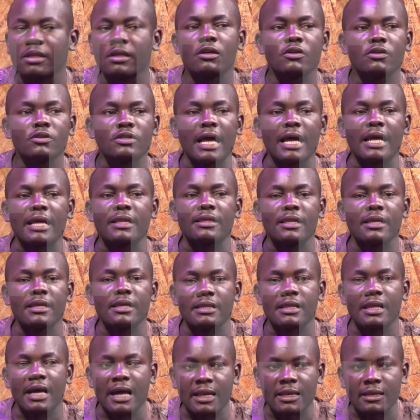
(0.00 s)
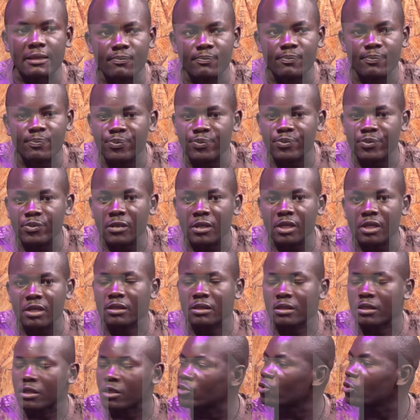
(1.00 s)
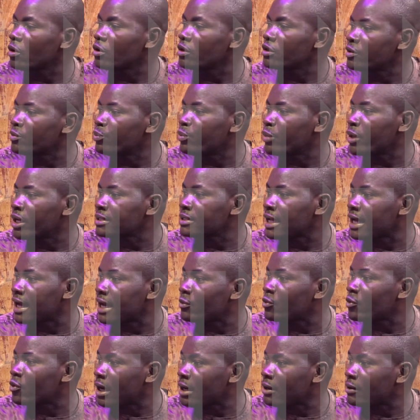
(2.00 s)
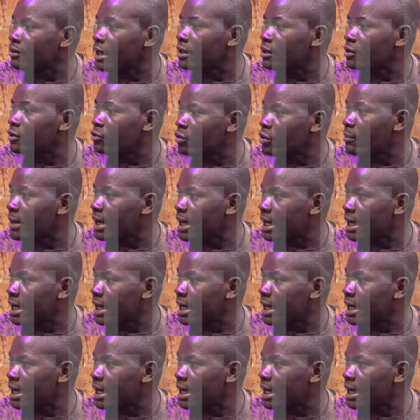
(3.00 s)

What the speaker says: So I think that this was the best time to actually do a